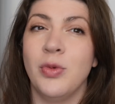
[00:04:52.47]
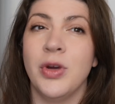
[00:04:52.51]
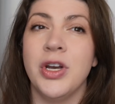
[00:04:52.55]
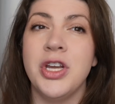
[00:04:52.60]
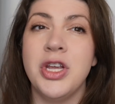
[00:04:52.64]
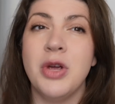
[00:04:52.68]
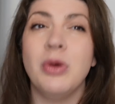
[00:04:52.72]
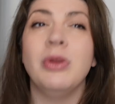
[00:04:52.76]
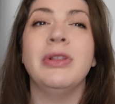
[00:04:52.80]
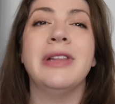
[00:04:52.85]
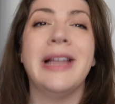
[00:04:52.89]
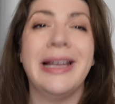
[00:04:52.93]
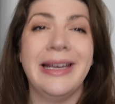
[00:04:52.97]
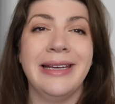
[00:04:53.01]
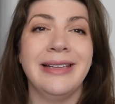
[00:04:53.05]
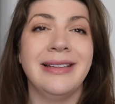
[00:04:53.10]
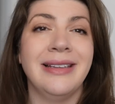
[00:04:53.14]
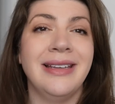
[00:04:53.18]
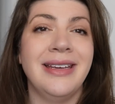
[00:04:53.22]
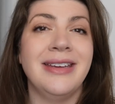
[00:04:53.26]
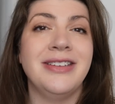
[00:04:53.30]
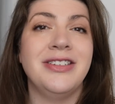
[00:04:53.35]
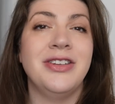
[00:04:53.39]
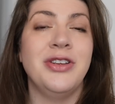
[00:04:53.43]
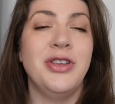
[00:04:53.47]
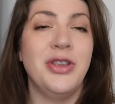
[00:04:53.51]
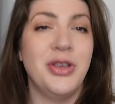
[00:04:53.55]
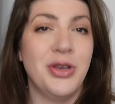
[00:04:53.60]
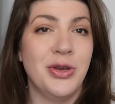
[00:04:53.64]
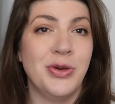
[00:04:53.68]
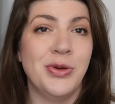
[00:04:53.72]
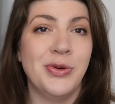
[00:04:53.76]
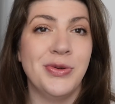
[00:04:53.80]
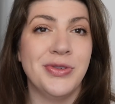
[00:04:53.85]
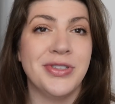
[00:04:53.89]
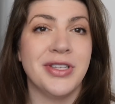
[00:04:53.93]
What are you likely to
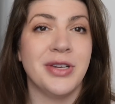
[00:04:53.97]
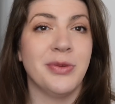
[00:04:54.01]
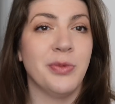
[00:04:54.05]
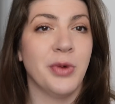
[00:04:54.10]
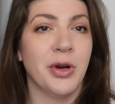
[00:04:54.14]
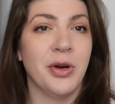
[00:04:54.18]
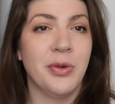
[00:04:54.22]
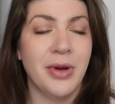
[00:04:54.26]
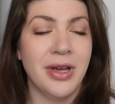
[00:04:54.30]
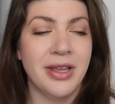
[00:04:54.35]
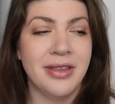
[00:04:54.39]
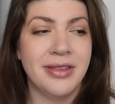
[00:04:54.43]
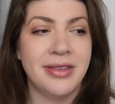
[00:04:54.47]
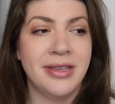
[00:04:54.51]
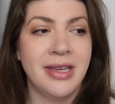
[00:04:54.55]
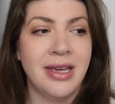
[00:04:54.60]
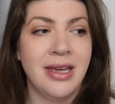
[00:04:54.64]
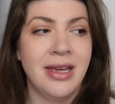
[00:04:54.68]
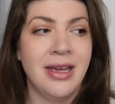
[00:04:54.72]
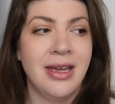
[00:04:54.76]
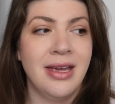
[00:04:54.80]
use and work with?